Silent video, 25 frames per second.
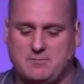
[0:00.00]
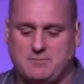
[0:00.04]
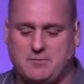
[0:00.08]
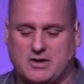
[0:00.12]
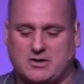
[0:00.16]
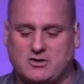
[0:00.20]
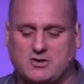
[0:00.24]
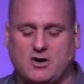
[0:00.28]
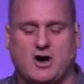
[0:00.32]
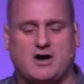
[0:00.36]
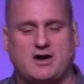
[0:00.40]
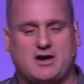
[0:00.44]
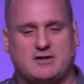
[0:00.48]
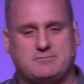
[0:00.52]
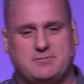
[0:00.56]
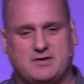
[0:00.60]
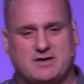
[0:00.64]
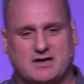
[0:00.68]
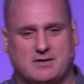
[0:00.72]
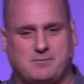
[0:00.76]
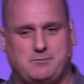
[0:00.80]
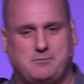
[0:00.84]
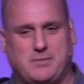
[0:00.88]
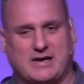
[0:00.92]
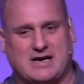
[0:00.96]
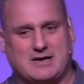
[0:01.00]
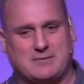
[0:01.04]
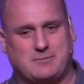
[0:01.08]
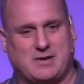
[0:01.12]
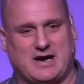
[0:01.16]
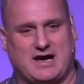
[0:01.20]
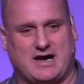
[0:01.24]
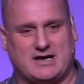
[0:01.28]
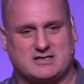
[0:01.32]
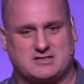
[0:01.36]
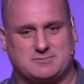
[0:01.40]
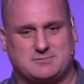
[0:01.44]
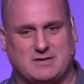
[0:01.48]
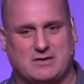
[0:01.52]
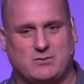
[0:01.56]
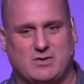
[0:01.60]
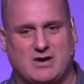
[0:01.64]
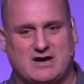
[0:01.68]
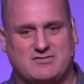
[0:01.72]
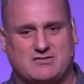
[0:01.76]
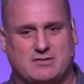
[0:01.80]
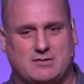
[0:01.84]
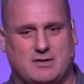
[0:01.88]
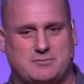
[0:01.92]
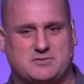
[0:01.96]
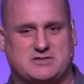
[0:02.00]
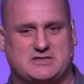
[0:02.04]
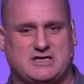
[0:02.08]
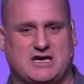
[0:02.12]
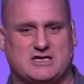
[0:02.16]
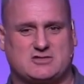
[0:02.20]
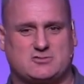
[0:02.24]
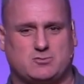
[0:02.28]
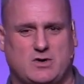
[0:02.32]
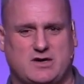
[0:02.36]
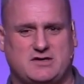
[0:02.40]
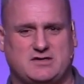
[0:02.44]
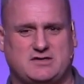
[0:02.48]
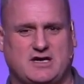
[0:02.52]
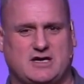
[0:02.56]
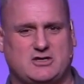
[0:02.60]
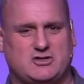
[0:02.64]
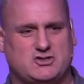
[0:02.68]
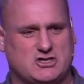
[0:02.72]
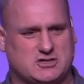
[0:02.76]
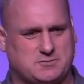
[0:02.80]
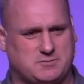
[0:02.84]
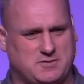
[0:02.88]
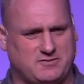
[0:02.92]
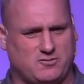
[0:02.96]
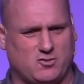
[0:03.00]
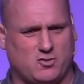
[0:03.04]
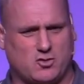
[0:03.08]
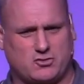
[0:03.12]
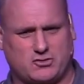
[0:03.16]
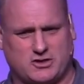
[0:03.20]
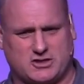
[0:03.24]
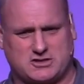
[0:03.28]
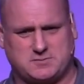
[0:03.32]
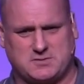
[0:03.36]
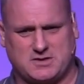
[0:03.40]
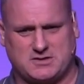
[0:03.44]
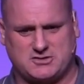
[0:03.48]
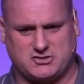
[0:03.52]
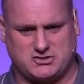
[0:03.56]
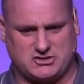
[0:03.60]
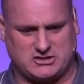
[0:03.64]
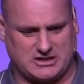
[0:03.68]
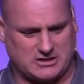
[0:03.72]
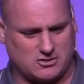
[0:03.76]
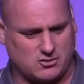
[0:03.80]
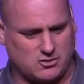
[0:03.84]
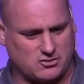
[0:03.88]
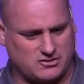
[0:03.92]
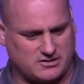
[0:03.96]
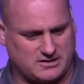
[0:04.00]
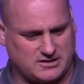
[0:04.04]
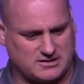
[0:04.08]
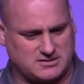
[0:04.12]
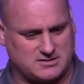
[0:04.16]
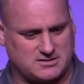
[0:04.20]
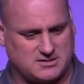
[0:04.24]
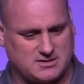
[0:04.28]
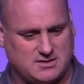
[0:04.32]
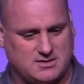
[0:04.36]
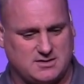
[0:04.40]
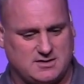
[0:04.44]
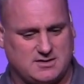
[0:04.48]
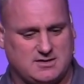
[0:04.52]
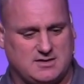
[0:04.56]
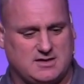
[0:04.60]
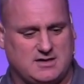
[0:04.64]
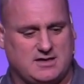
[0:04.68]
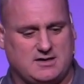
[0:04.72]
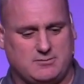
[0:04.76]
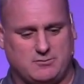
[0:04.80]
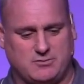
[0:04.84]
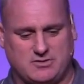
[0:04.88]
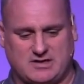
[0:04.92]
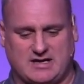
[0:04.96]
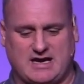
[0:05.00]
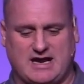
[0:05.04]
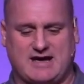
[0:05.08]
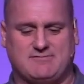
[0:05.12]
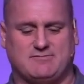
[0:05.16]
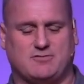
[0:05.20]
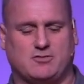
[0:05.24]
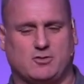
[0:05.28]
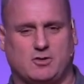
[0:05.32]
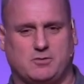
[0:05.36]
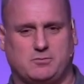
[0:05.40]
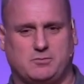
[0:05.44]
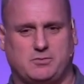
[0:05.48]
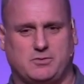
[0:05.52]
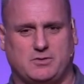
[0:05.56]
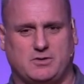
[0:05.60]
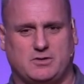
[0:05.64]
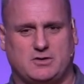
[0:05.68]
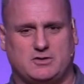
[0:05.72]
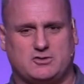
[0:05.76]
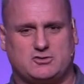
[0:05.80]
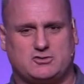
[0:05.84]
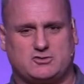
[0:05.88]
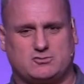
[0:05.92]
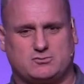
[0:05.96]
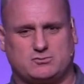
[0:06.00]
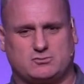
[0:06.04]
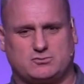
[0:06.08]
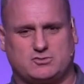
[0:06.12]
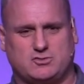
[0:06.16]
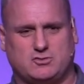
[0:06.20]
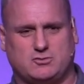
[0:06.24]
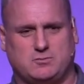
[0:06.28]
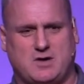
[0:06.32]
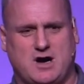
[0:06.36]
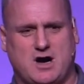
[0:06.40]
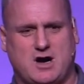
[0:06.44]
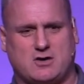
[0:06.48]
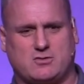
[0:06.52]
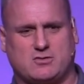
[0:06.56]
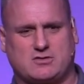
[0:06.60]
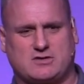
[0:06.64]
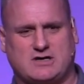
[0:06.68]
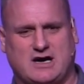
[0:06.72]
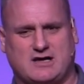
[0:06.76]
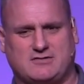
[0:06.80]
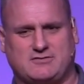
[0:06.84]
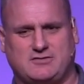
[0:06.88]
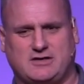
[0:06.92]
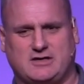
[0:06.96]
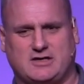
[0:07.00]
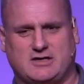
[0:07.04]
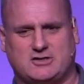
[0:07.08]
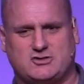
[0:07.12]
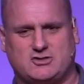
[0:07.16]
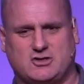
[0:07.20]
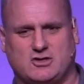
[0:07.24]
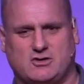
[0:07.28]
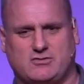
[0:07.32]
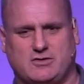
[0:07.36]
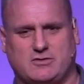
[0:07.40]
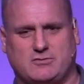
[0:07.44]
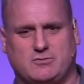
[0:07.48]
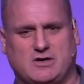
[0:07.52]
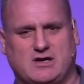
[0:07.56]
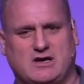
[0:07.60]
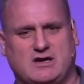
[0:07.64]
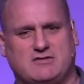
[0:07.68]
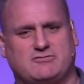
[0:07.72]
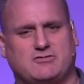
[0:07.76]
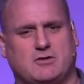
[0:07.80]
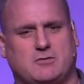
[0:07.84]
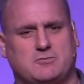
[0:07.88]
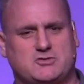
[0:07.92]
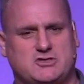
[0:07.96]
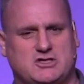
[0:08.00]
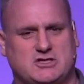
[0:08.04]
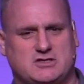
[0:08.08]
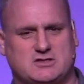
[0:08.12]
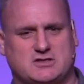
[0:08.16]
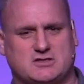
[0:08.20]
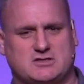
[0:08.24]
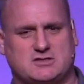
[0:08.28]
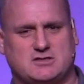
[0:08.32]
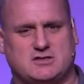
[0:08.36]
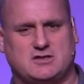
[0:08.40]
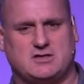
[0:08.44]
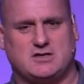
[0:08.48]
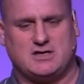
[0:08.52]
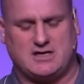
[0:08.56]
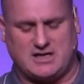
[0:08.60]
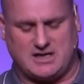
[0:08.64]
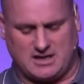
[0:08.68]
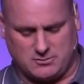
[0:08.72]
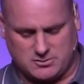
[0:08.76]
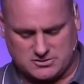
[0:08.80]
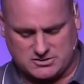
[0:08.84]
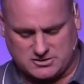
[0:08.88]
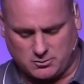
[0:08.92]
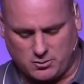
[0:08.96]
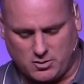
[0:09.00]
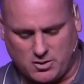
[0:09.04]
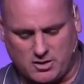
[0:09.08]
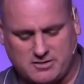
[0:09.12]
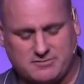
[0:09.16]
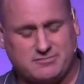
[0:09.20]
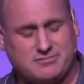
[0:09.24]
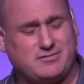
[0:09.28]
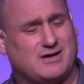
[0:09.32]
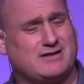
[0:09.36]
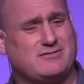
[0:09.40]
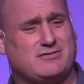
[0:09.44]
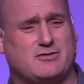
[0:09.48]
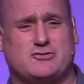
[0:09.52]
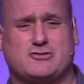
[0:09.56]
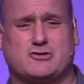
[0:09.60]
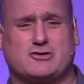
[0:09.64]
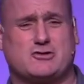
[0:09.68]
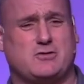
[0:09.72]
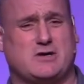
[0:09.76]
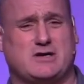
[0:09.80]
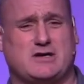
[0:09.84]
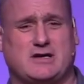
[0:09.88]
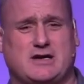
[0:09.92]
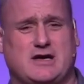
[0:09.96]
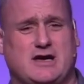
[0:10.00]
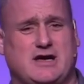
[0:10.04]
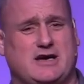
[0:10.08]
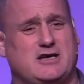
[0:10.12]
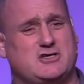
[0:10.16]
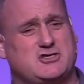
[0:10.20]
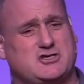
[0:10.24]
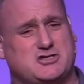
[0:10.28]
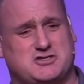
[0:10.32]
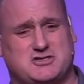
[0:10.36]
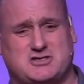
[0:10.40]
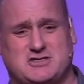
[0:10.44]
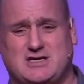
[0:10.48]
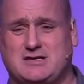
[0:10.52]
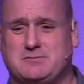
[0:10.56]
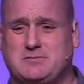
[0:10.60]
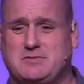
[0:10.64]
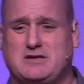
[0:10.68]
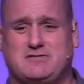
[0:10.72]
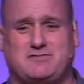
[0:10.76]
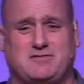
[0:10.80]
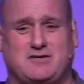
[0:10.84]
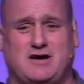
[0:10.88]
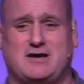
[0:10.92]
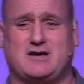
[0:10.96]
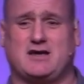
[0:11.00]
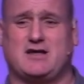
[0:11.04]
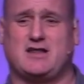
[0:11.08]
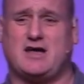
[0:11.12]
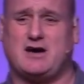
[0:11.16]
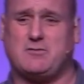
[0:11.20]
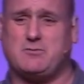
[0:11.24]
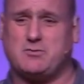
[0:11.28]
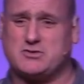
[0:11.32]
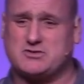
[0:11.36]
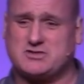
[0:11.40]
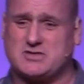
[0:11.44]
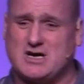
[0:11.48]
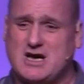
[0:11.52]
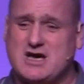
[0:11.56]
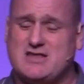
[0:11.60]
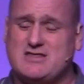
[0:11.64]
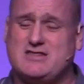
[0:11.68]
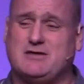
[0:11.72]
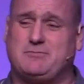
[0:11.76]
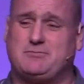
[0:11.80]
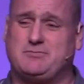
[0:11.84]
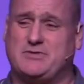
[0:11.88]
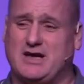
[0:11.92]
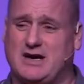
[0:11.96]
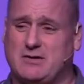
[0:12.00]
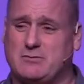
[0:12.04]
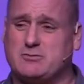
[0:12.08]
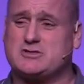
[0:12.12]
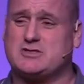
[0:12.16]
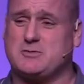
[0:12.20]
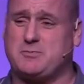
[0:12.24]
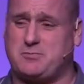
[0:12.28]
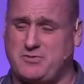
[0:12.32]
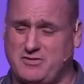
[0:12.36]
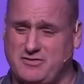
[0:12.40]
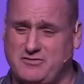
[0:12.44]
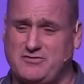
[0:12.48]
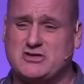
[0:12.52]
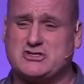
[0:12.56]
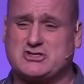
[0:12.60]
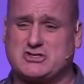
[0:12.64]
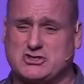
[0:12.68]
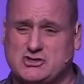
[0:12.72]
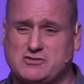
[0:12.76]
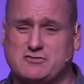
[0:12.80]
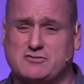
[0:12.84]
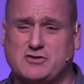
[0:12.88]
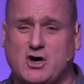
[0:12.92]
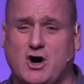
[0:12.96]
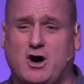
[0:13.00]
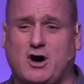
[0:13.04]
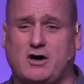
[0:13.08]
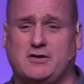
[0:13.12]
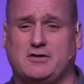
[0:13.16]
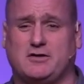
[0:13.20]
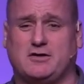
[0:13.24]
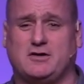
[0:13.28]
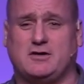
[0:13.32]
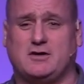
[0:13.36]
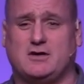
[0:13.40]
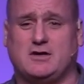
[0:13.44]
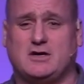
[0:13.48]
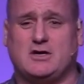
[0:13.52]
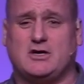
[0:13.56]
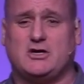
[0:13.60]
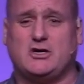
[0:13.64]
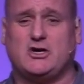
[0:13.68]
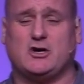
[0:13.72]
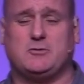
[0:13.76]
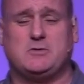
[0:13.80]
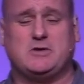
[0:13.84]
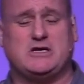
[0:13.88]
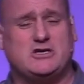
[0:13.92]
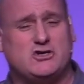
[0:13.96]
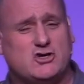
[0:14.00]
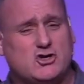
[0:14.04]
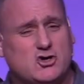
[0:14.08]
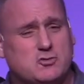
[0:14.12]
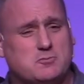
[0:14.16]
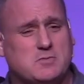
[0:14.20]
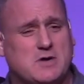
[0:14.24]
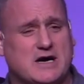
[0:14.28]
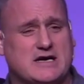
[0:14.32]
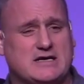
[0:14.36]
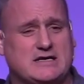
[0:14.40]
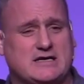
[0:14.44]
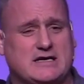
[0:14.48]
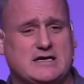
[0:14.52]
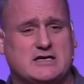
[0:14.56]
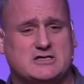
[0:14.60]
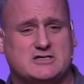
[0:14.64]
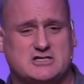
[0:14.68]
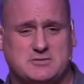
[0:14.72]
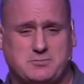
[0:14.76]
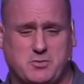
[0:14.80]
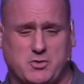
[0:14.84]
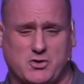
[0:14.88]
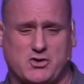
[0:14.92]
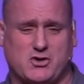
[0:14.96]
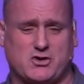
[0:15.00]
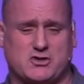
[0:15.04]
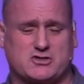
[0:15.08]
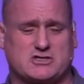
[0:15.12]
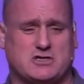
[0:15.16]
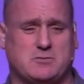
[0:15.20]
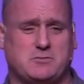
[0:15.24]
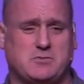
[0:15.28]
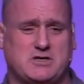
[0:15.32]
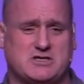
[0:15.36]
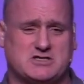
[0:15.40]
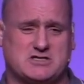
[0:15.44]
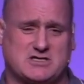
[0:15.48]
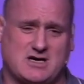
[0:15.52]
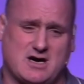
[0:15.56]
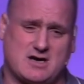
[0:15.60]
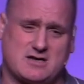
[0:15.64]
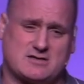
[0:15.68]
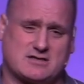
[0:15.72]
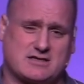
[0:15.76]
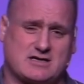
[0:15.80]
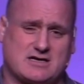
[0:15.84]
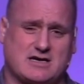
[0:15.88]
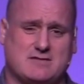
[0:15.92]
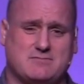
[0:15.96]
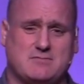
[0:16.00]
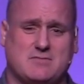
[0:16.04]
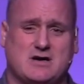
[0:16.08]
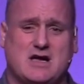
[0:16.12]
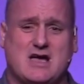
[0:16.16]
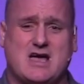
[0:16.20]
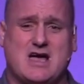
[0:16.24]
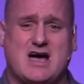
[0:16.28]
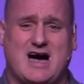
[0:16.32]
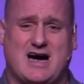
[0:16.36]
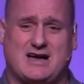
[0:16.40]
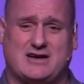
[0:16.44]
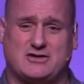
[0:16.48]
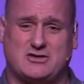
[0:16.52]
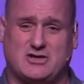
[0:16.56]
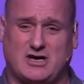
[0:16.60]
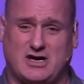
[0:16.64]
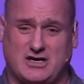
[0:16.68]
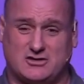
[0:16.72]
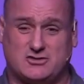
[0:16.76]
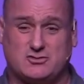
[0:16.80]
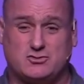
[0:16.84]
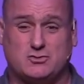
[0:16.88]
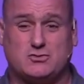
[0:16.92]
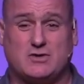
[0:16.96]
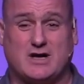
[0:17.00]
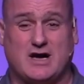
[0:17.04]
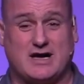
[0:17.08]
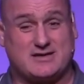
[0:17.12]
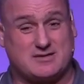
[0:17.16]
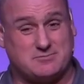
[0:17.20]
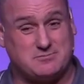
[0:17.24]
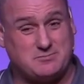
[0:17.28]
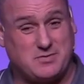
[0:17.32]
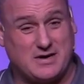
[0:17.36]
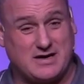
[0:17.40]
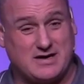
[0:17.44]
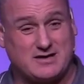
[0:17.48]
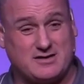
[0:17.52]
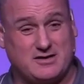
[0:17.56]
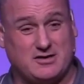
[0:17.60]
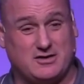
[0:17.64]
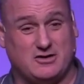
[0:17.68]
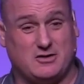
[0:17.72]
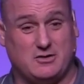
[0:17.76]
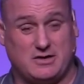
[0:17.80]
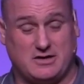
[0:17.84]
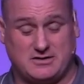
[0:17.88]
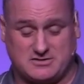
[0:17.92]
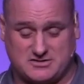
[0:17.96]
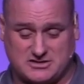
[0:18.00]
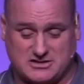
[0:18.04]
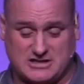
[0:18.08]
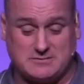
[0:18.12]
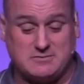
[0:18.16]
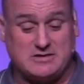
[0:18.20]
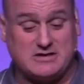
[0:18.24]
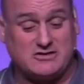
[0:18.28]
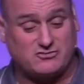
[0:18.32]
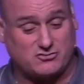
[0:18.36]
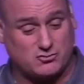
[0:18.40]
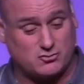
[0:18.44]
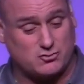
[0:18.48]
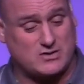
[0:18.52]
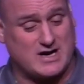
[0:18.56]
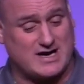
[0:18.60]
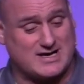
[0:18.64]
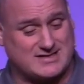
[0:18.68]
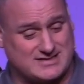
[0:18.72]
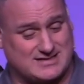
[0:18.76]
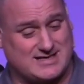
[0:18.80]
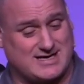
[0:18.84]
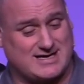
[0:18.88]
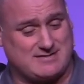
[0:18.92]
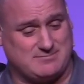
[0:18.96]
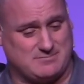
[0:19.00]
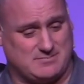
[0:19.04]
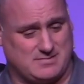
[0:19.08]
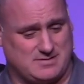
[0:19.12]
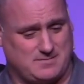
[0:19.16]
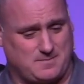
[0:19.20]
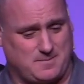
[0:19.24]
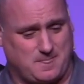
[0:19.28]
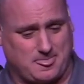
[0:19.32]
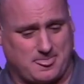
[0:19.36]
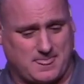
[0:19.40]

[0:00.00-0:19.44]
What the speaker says: But God had bigger plans. My wife came upstairs one day just before Christmas. She said, look at this, with an envelope. To Margot, Kathleen and children, with love from Jesus. It was a word, 500 quid in there, and it just seemed to be fine. Now that was the provision of God. You know, he knew my needs, he put it on somebody's heart to come and do that, and you know, and see me through that time.